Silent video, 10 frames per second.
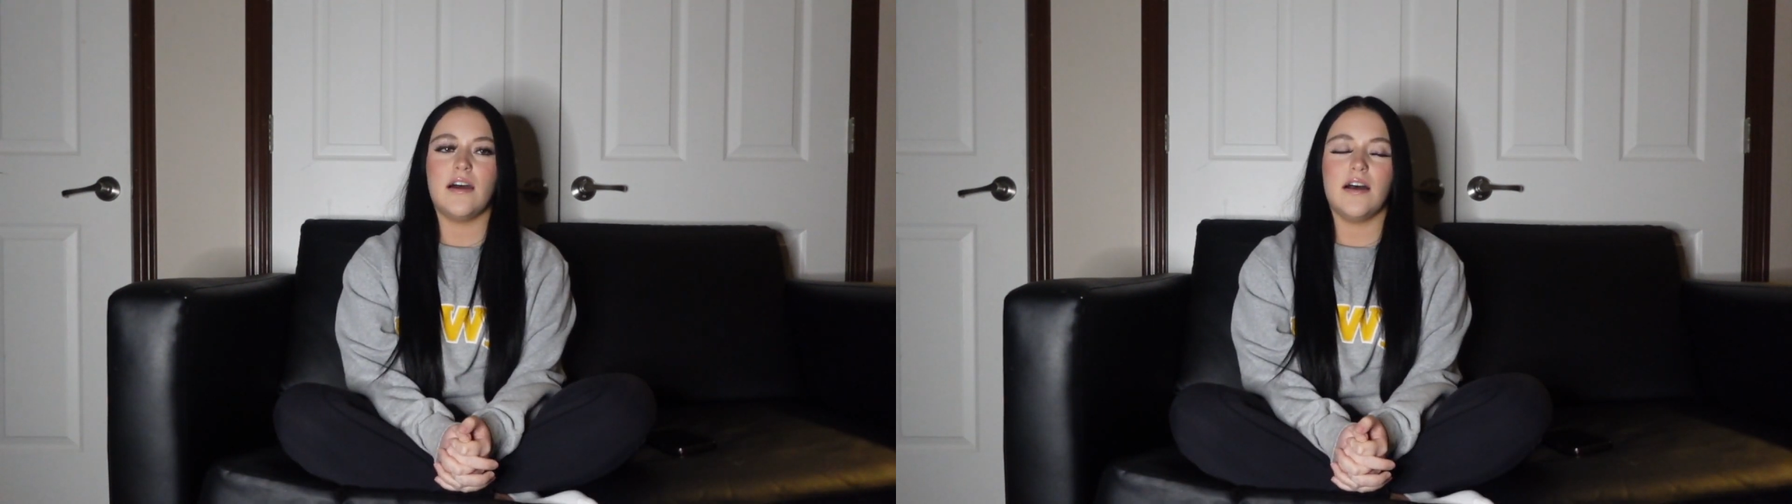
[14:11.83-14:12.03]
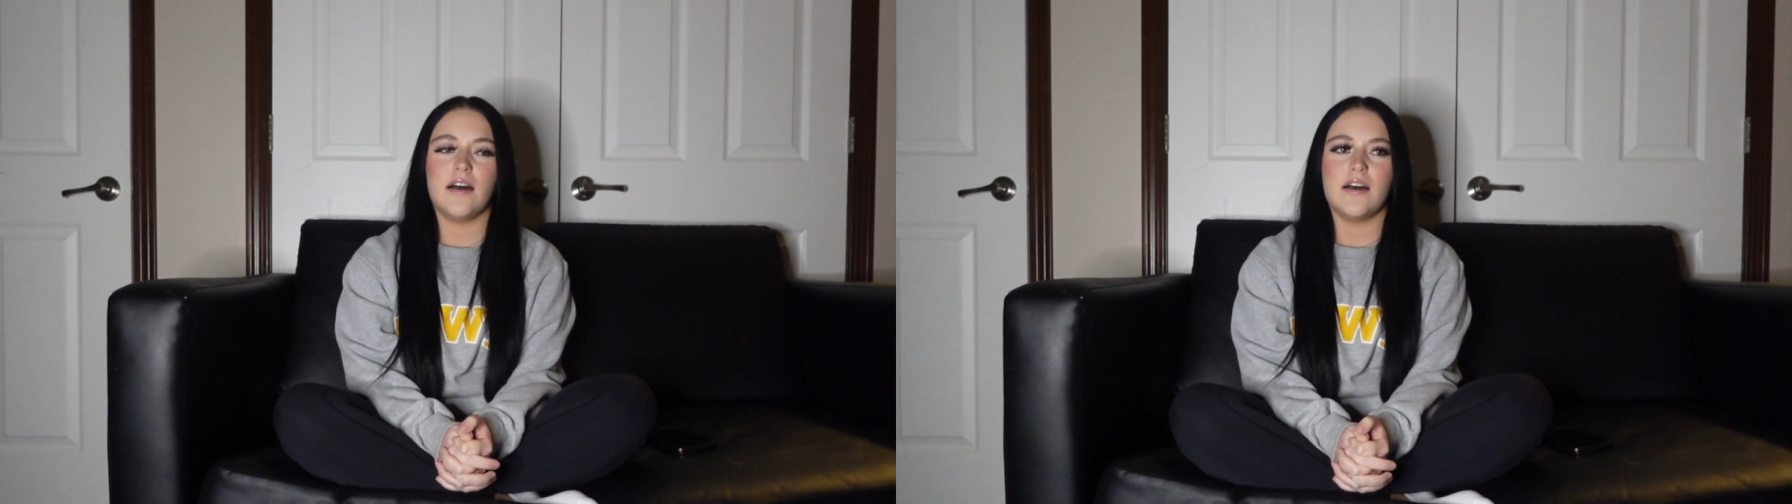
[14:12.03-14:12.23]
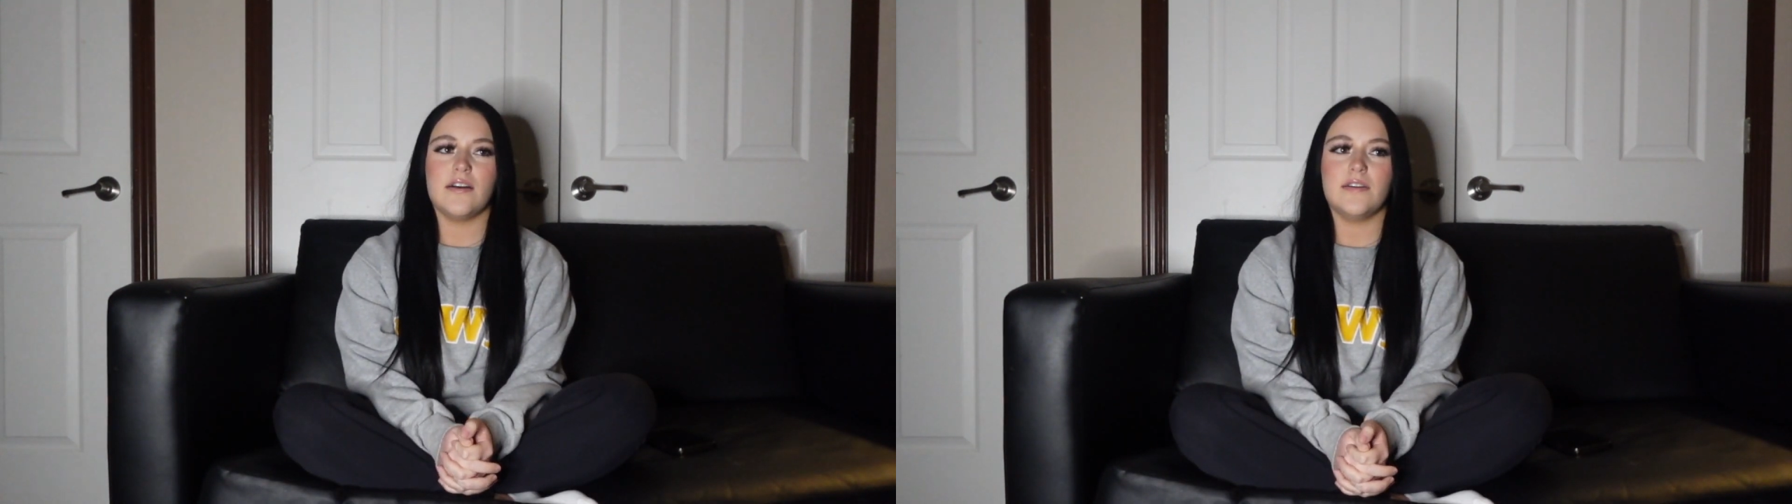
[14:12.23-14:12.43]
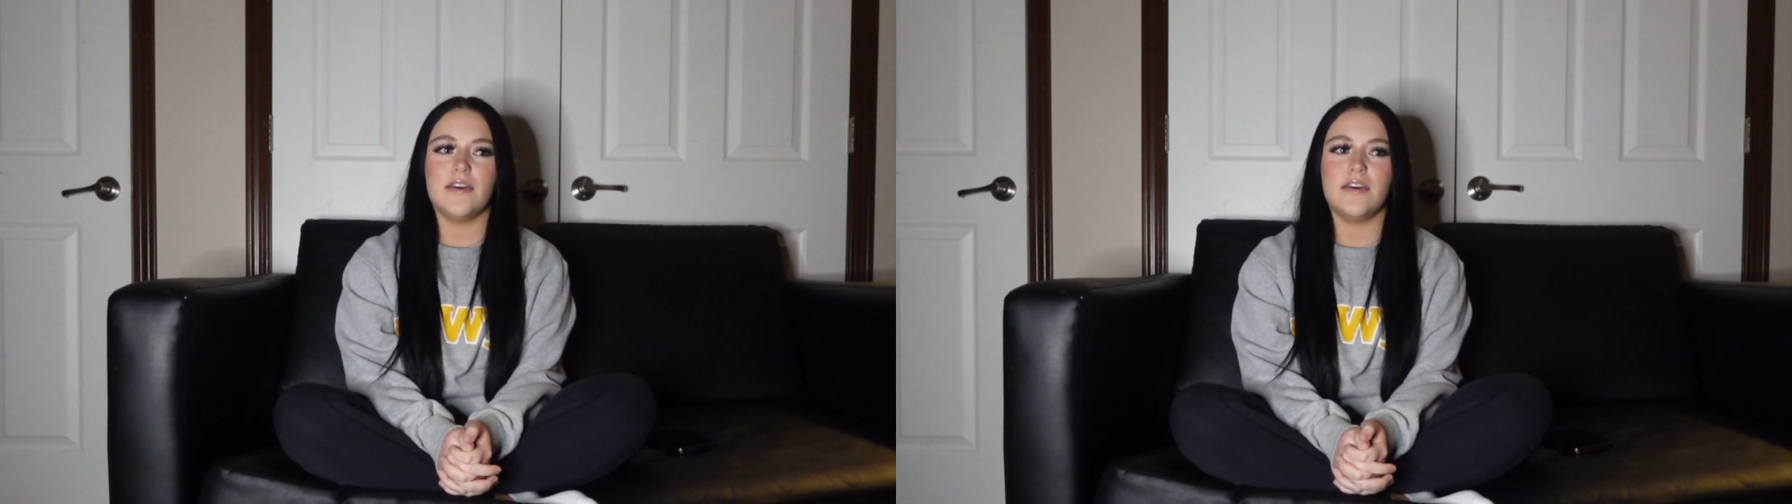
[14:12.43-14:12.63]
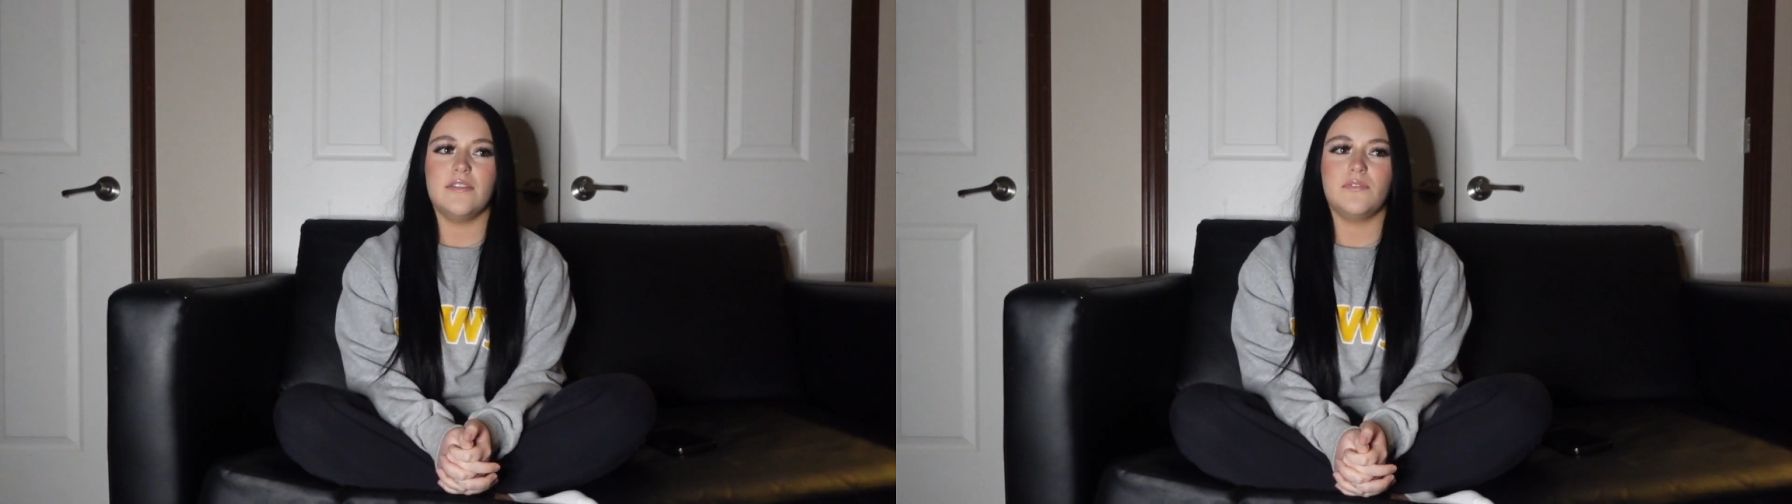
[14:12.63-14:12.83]

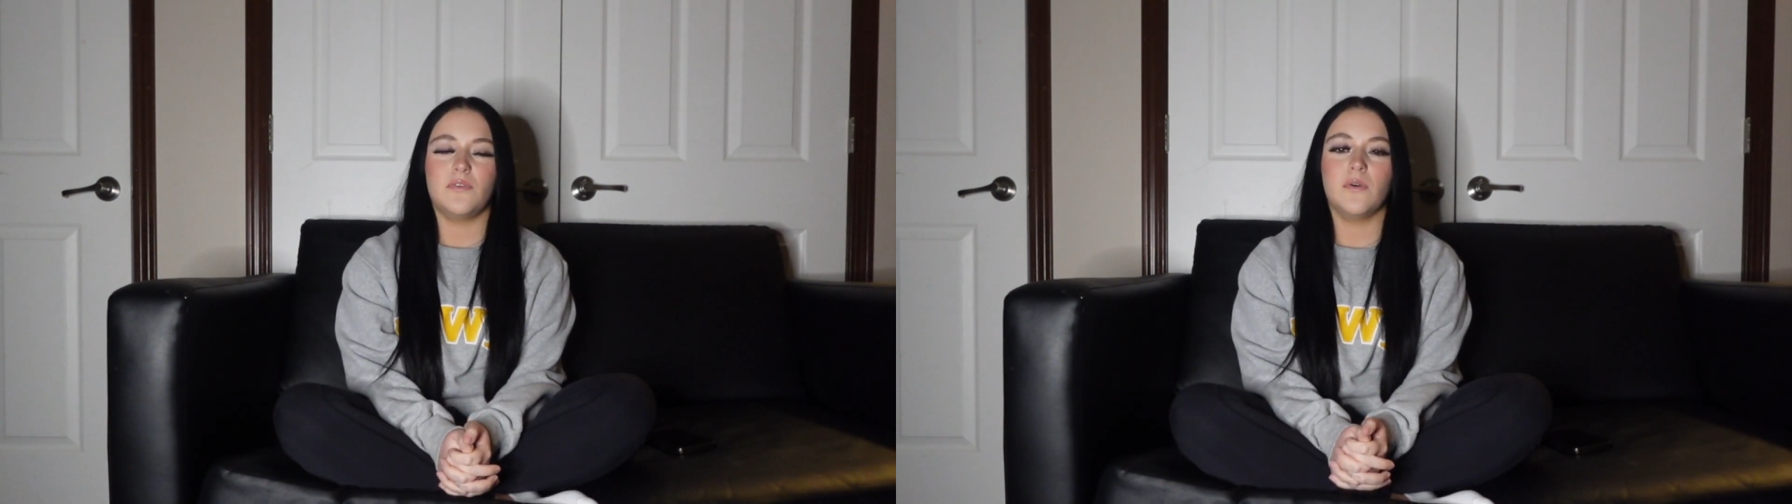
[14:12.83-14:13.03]
and